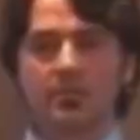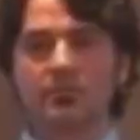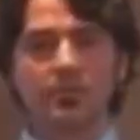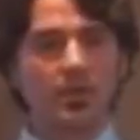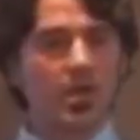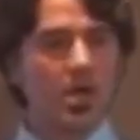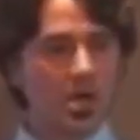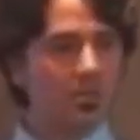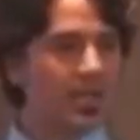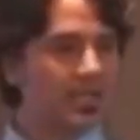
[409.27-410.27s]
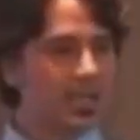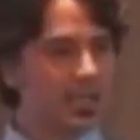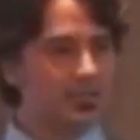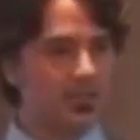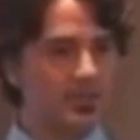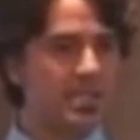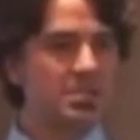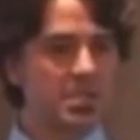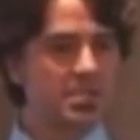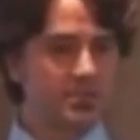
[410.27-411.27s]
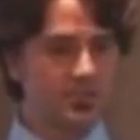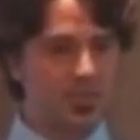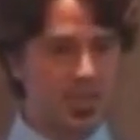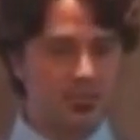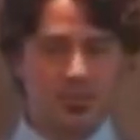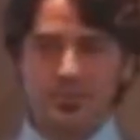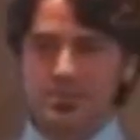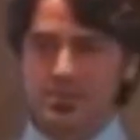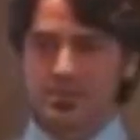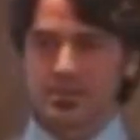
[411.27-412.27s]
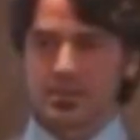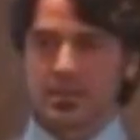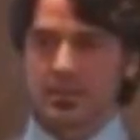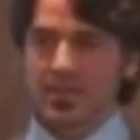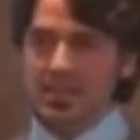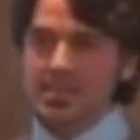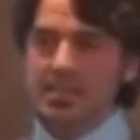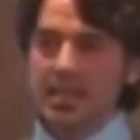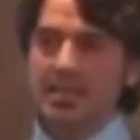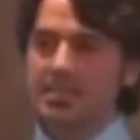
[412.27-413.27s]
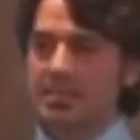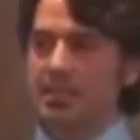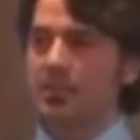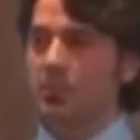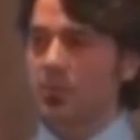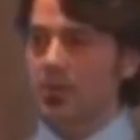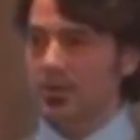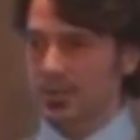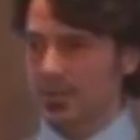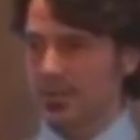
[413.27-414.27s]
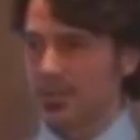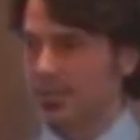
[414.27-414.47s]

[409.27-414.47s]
of all my life of digestive problems. My insides didn't work.